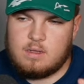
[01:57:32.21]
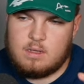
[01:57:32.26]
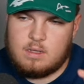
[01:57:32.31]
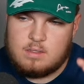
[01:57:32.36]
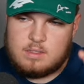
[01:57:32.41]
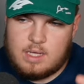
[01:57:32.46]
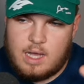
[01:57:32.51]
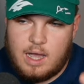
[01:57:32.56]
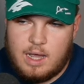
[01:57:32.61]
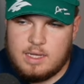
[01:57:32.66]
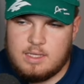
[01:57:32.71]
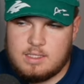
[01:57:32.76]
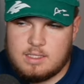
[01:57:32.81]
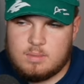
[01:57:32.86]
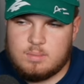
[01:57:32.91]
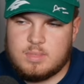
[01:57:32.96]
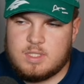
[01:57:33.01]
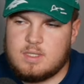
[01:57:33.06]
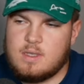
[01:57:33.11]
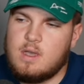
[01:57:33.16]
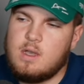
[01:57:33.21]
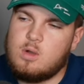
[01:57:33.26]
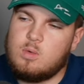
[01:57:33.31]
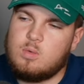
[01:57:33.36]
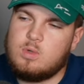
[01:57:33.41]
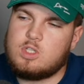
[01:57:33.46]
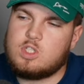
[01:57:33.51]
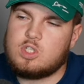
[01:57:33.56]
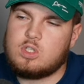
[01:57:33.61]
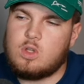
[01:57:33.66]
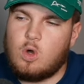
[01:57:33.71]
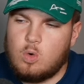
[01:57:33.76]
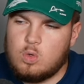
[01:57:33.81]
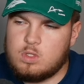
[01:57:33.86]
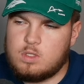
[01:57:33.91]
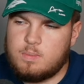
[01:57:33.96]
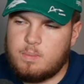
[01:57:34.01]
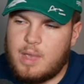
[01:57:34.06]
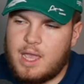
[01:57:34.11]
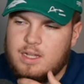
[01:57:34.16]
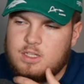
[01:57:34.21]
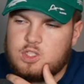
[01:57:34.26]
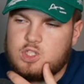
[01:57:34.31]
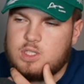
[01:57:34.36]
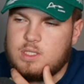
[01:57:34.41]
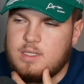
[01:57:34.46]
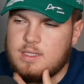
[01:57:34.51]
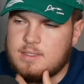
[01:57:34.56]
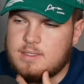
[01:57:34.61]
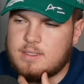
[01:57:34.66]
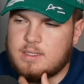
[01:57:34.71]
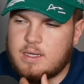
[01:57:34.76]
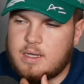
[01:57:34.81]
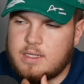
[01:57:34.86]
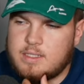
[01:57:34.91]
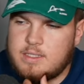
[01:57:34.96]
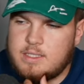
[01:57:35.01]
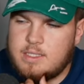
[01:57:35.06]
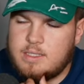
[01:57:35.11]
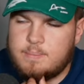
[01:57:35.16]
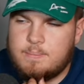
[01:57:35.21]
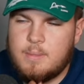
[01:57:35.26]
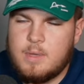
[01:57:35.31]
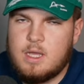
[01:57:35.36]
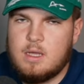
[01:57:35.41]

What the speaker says: the items which don't match this ID.